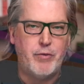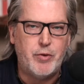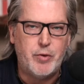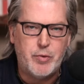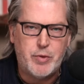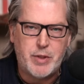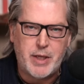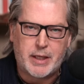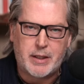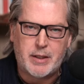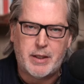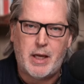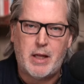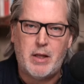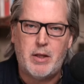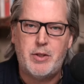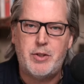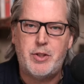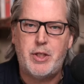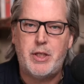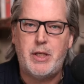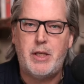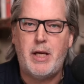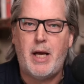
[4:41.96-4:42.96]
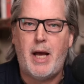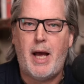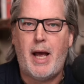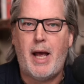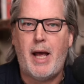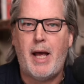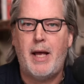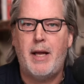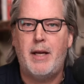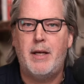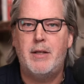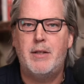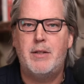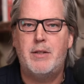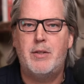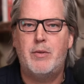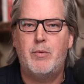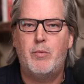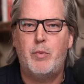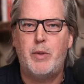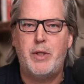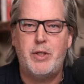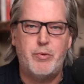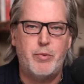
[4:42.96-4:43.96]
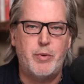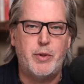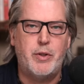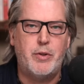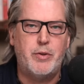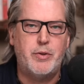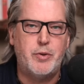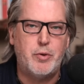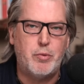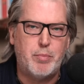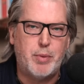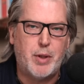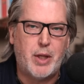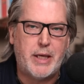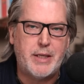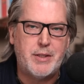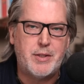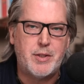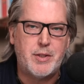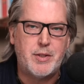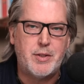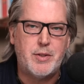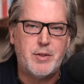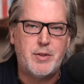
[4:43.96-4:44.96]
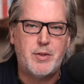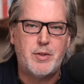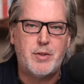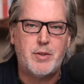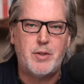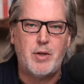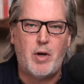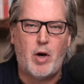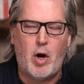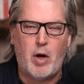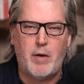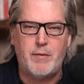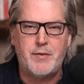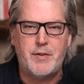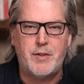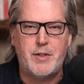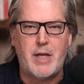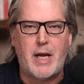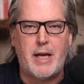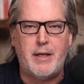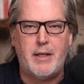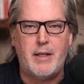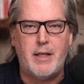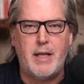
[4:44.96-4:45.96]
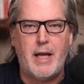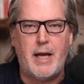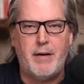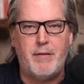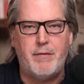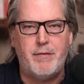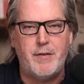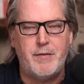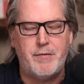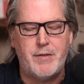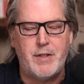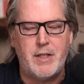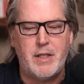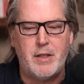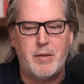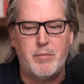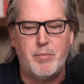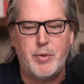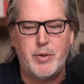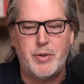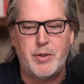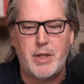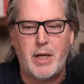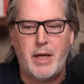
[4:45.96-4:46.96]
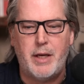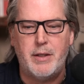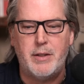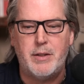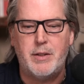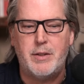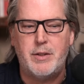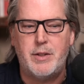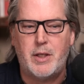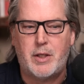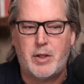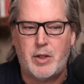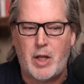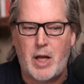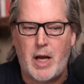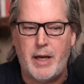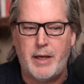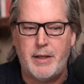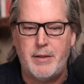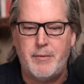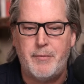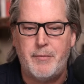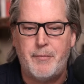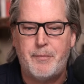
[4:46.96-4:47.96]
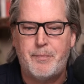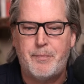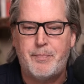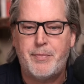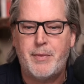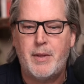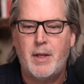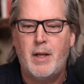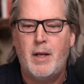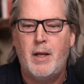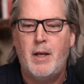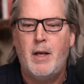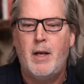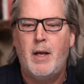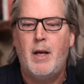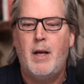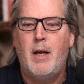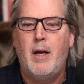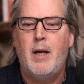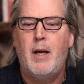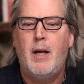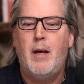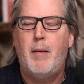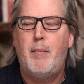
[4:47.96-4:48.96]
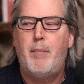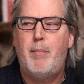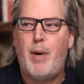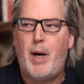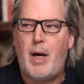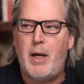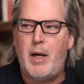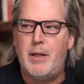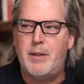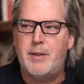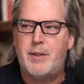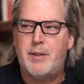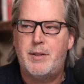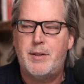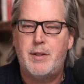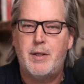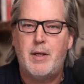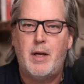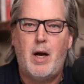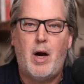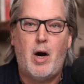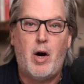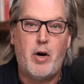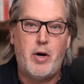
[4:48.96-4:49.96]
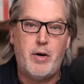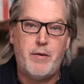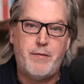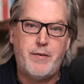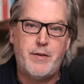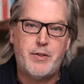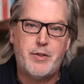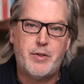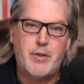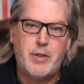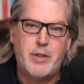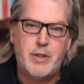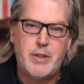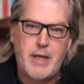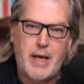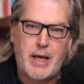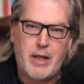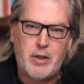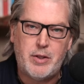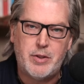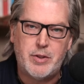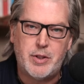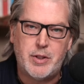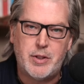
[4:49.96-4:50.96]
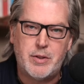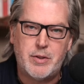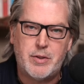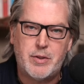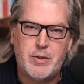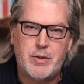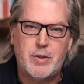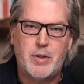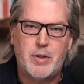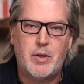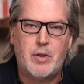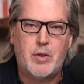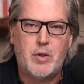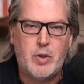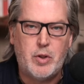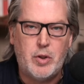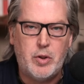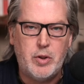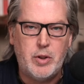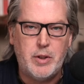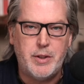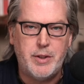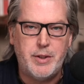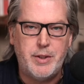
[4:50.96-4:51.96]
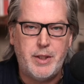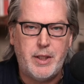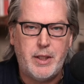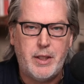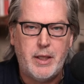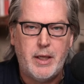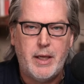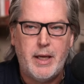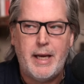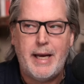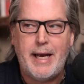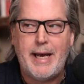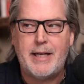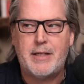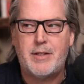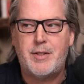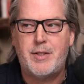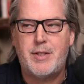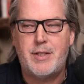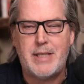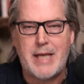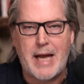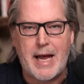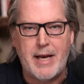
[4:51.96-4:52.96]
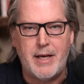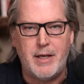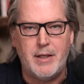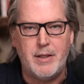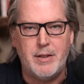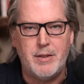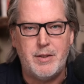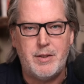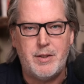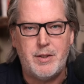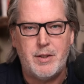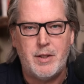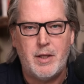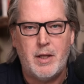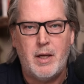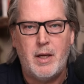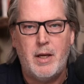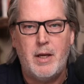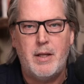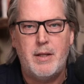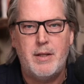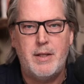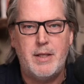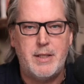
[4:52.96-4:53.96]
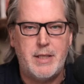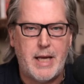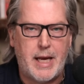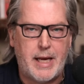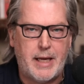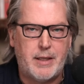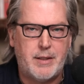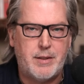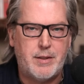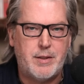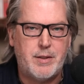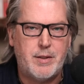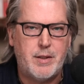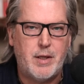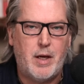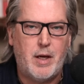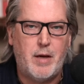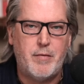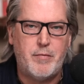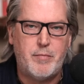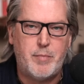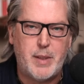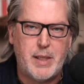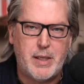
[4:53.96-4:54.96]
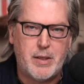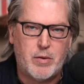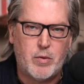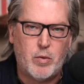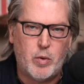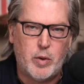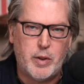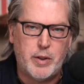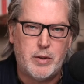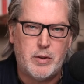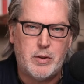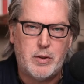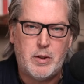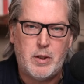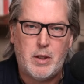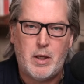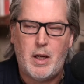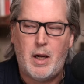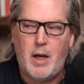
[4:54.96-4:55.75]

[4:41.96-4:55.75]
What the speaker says: new technology and we drill new places to offset that 15% decline. But artificial intelligence could extend the date of peak oil,